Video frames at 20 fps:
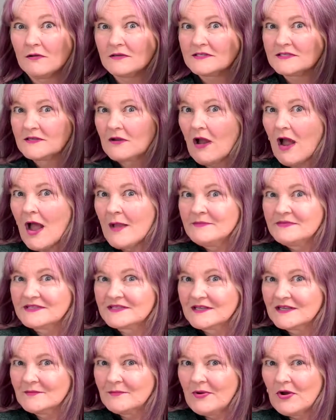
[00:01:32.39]
So I'm just
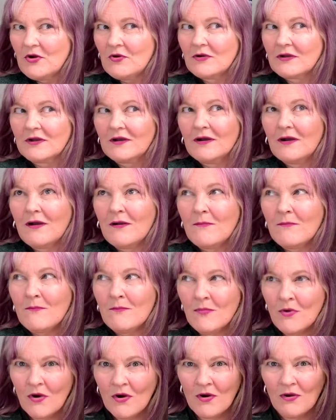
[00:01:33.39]
going to poke
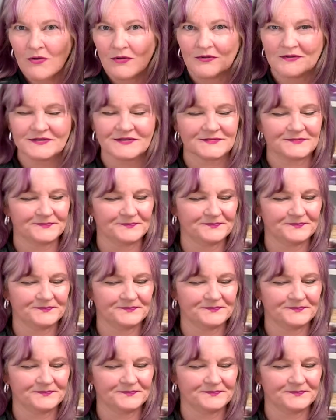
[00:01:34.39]
more holes.